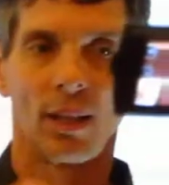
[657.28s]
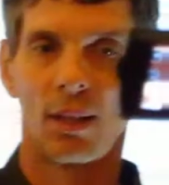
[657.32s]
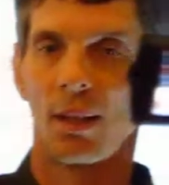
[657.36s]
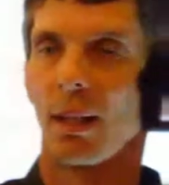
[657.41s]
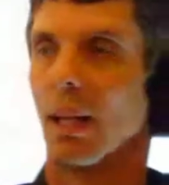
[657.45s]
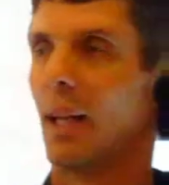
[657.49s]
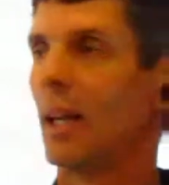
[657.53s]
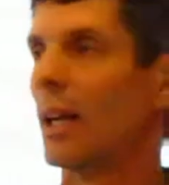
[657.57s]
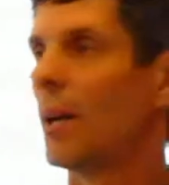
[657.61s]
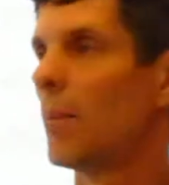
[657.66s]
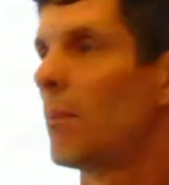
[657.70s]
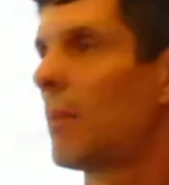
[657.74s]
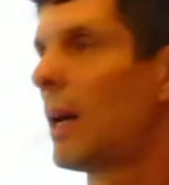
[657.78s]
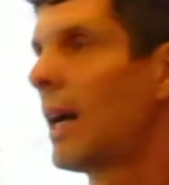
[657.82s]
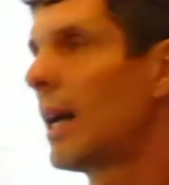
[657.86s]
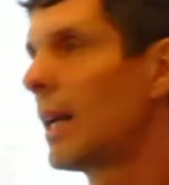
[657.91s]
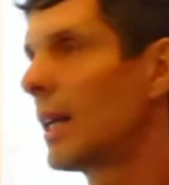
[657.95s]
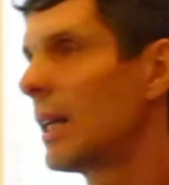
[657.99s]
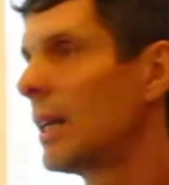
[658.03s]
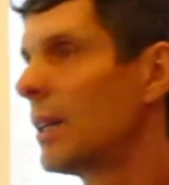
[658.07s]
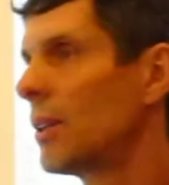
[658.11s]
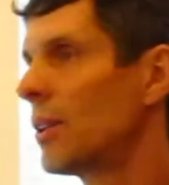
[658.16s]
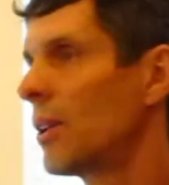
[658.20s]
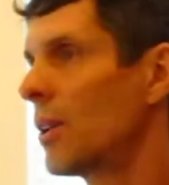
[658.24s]
then
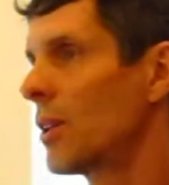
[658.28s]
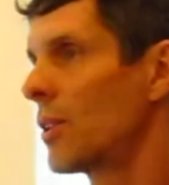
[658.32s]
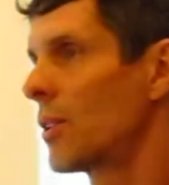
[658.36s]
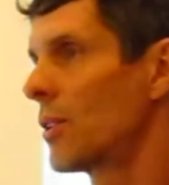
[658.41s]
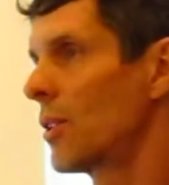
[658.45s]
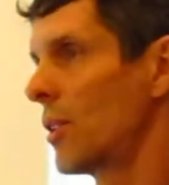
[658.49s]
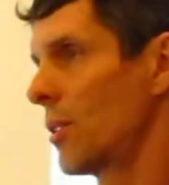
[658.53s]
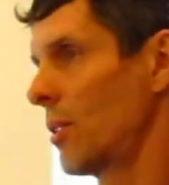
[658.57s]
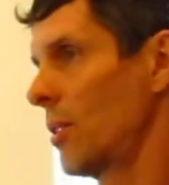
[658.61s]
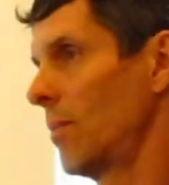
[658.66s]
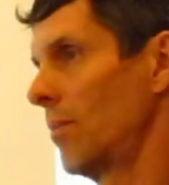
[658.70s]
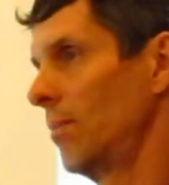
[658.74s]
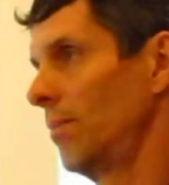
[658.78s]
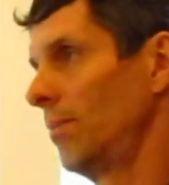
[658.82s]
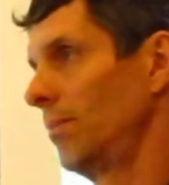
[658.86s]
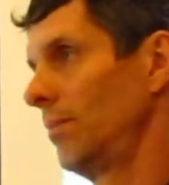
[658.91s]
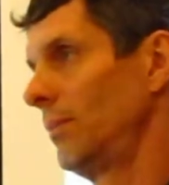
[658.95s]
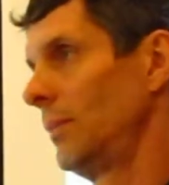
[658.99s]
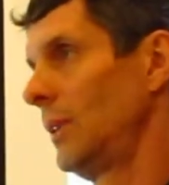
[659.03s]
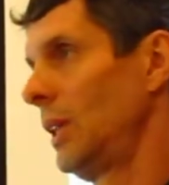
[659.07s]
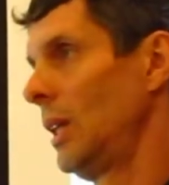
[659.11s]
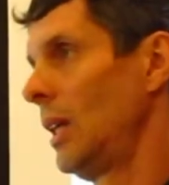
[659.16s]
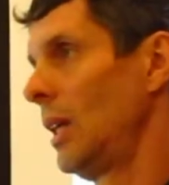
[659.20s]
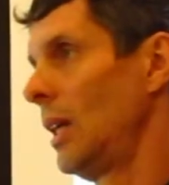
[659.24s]
body into the system.
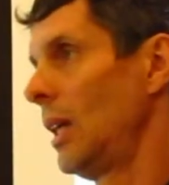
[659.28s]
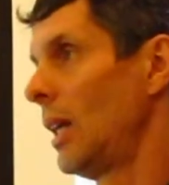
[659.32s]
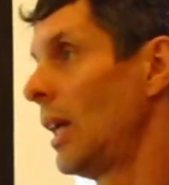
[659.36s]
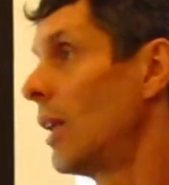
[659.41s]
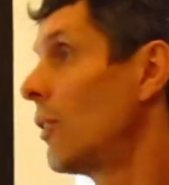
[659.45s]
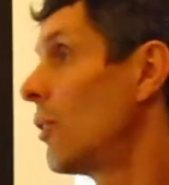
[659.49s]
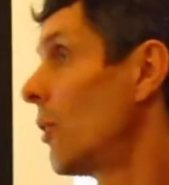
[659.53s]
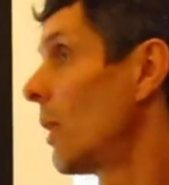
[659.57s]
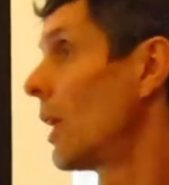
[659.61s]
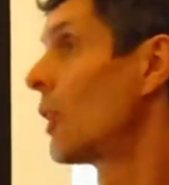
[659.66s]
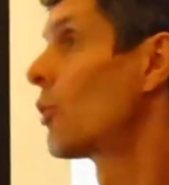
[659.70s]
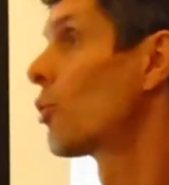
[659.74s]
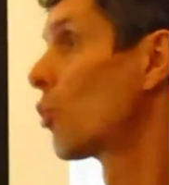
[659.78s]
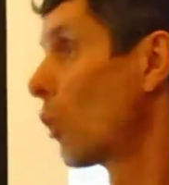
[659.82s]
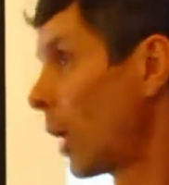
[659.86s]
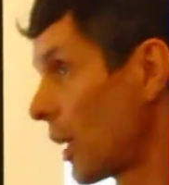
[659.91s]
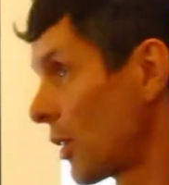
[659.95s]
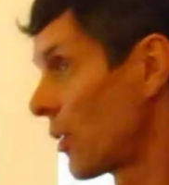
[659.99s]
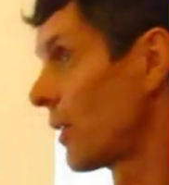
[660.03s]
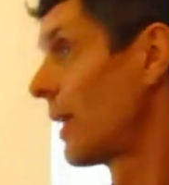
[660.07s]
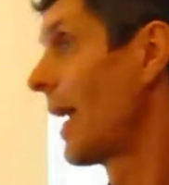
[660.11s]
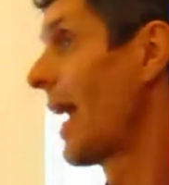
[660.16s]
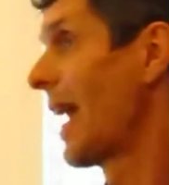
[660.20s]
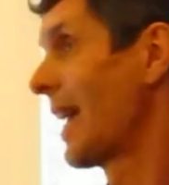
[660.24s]
And do they
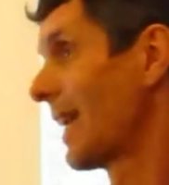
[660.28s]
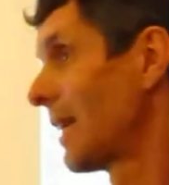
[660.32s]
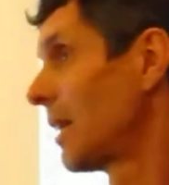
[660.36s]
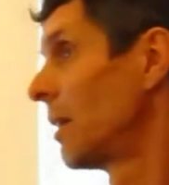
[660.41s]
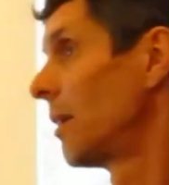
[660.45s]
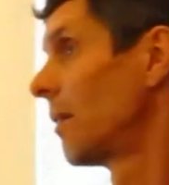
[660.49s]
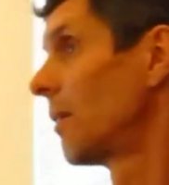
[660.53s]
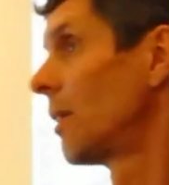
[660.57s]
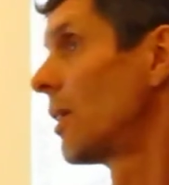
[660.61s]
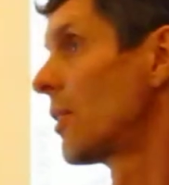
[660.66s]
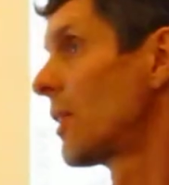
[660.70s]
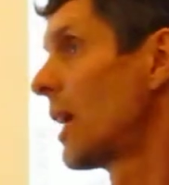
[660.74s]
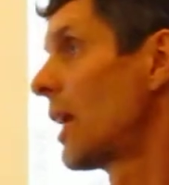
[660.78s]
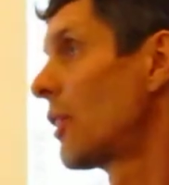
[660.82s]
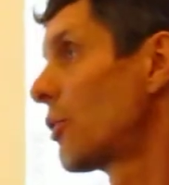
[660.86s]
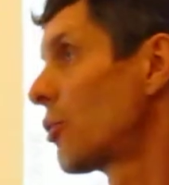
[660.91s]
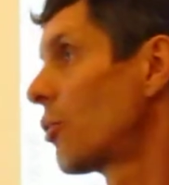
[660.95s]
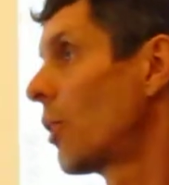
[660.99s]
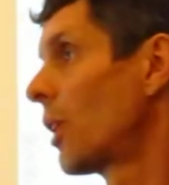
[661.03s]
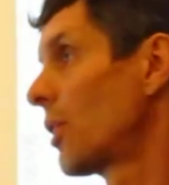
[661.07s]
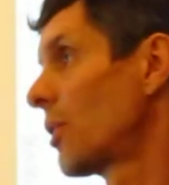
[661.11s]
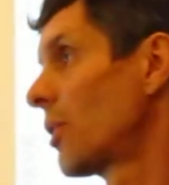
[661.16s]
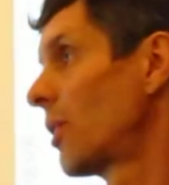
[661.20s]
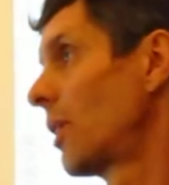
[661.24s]
trust that? Is that
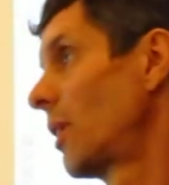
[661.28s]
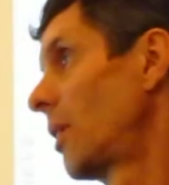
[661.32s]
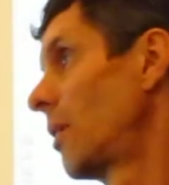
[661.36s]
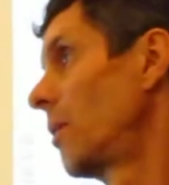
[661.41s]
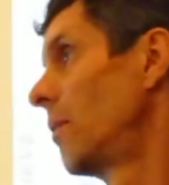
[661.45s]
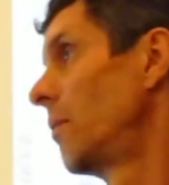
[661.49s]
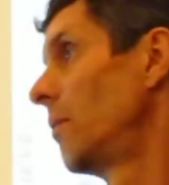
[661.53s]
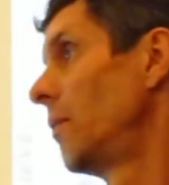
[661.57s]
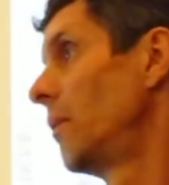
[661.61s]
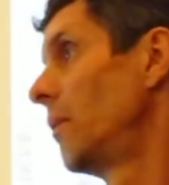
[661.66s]
trusted?